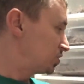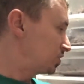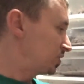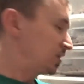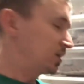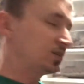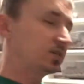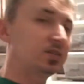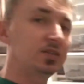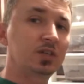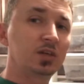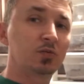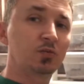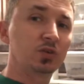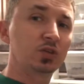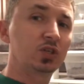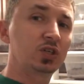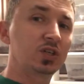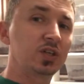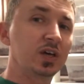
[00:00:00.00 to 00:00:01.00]
Let's see
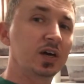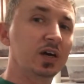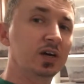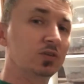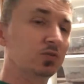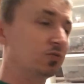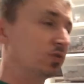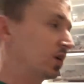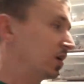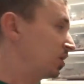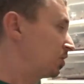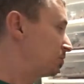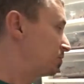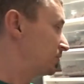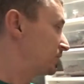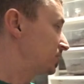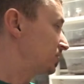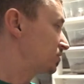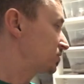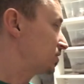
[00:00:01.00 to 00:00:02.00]
what she does when I
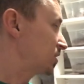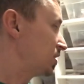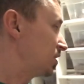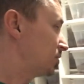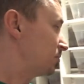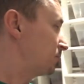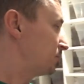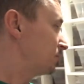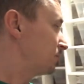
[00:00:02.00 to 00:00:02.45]
open this up.